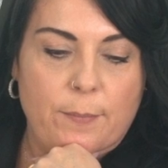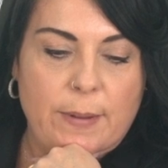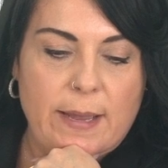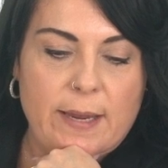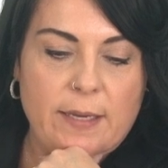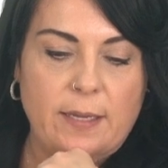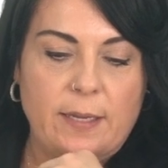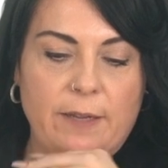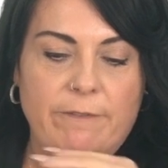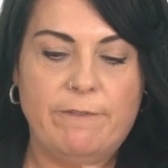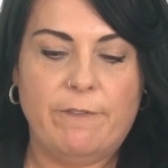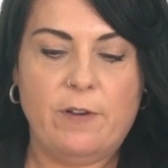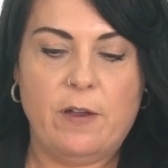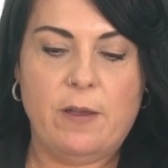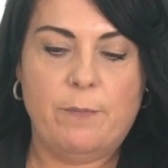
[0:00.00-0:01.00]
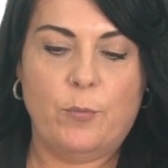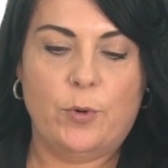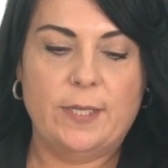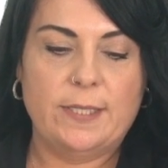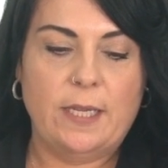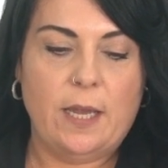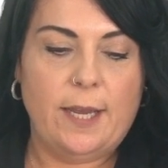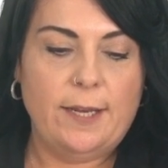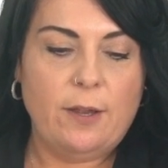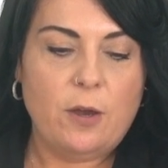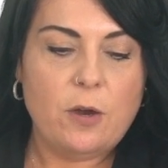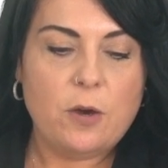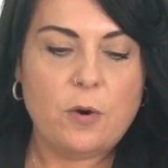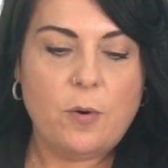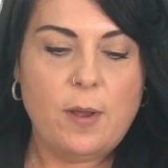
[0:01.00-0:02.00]
Bonnie from Boise,
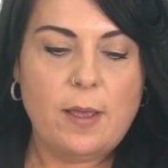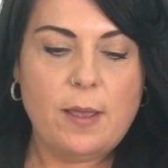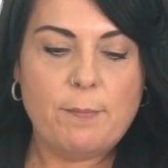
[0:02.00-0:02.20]
Idaho.